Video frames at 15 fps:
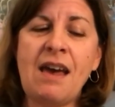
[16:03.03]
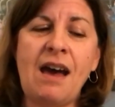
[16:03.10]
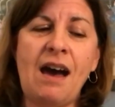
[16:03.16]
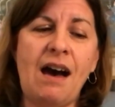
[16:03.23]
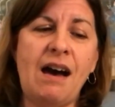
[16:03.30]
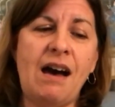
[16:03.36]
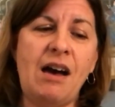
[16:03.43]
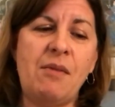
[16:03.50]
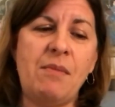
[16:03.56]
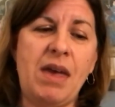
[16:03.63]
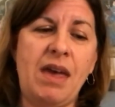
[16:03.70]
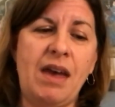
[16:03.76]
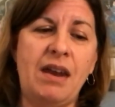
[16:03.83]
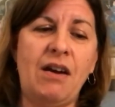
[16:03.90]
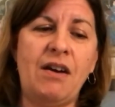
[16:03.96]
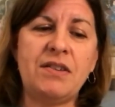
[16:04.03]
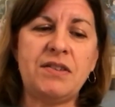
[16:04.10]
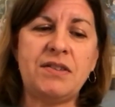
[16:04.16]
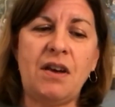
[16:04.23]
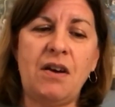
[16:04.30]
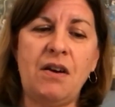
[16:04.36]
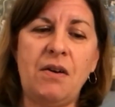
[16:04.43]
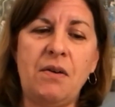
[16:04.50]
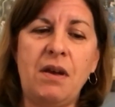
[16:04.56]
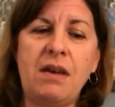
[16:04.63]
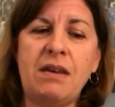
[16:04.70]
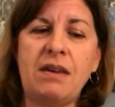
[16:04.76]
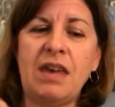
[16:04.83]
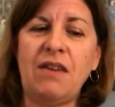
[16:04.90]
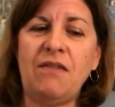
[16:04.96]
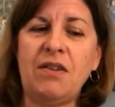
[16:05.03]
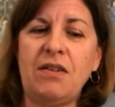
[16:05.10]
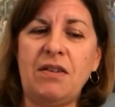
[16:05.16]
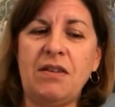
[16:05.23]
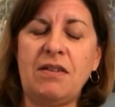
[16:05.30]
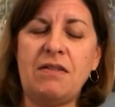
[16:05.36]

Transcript: And also you